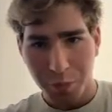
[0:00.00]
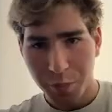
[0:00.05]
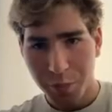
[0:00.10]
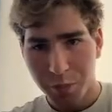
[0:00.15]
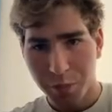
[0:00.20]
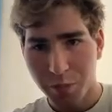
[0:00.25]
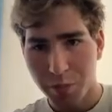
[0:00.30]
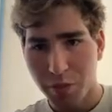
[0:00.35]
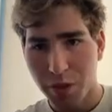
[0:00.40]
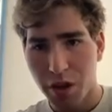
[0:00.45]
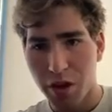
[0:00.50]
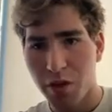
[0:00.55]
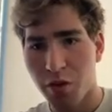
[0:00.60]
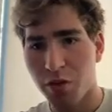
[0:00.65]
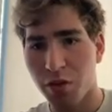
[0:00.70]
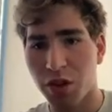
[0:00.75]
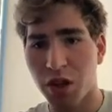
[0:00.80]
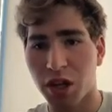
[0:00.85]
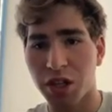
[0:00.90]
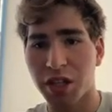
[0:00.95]

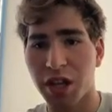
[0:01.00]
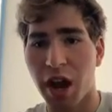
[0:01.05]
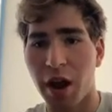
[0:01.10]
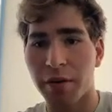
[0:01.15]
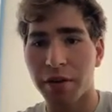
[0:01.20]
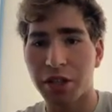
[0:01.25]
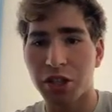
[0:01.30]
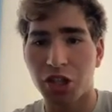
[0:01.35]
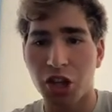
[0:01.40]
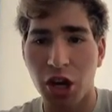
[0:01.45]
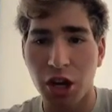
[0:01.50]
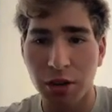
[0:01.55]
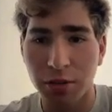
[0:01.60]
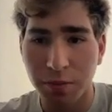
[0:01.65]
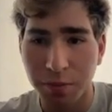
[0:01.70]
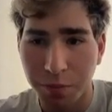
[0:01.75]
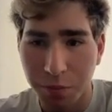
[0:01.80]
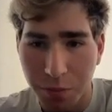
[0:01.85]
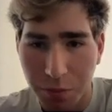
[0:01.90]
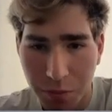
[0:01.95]
We look at the hourly chart.
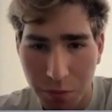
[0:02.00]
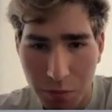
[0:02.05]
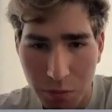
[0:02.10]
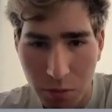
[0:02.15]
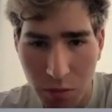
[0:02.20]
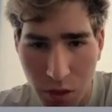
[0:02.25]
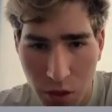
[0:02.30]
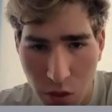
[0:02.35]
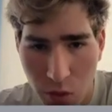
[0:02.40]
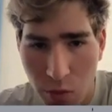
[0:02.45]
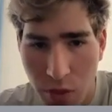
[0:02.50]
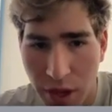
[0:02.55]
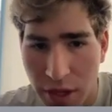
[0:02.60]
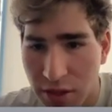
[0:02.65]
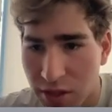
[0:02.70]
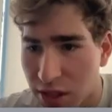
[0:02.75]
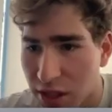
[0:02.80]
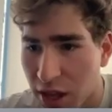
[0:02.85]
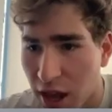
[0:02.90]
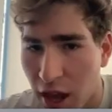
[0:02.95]
We can
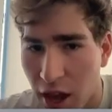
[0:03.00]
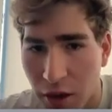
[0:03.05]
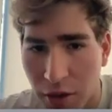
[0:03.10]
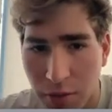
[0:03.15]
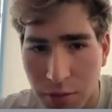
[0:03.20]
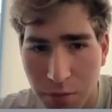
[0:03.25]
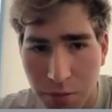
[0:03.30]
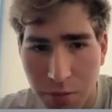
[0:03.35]
see how